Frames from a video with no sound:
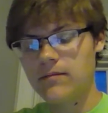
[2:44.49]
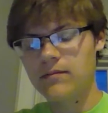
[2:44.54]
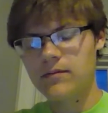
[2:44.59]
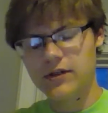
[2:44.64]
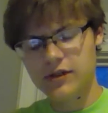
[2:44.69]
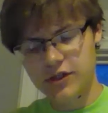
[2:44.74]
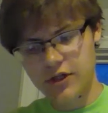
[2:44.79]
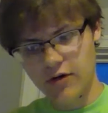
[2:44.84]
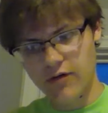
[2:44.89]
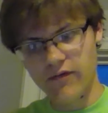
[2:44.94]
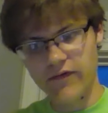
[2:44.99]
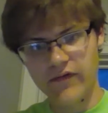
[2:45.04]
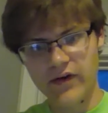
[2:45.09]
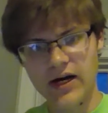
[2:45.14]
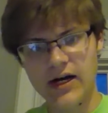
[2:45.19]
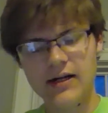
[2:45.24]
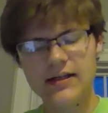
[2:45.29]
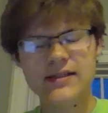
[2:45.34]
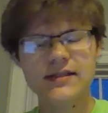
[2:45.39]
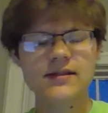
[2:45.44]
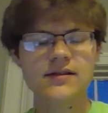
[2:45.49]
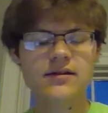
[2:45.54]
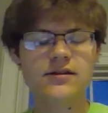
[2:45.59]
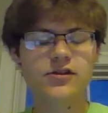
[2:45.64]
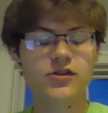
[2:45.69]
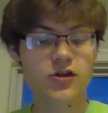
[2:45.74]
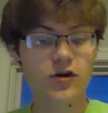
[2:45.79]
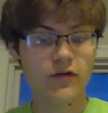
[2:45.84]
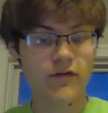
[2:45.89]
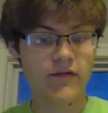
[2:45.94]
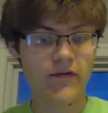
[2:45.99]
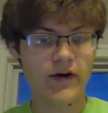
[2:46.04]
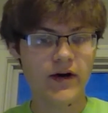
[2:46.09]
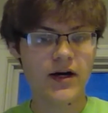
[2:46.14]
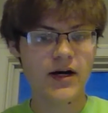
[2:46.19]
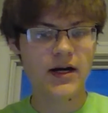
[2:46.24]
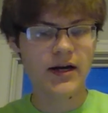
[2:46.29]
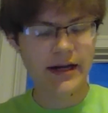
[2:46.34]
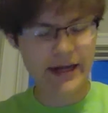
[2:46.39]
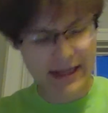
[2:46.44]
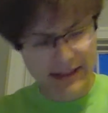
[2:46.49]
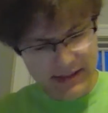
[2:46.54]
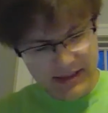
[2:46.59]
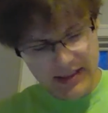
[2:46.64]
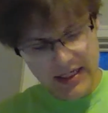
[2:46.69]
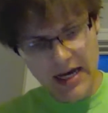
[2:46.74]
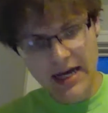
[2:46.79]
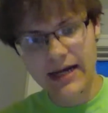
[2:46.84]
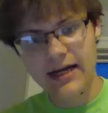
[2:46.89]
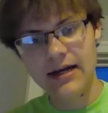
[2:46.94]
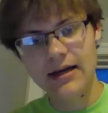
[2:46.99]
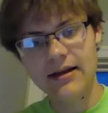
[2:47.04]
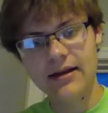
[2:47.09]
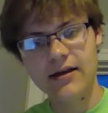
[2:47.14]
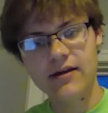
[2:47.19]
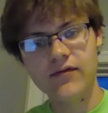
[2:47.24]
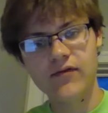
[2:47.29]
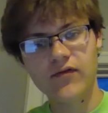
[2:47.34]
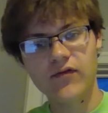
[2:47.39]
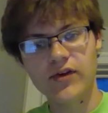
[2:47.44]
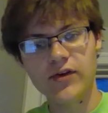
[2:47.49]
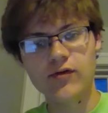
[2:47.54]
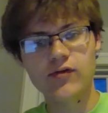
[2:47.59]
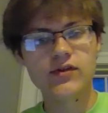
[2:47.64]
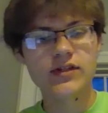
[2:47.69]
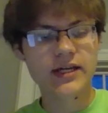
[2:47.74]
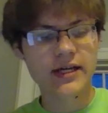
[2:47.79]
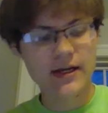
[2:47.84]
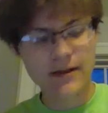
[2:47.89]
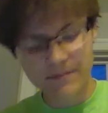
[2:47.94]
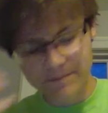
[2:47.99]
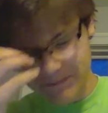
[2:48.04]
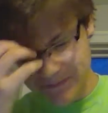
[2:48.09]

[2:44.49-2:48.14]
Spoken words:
Stone Fox so far. It's not confusing.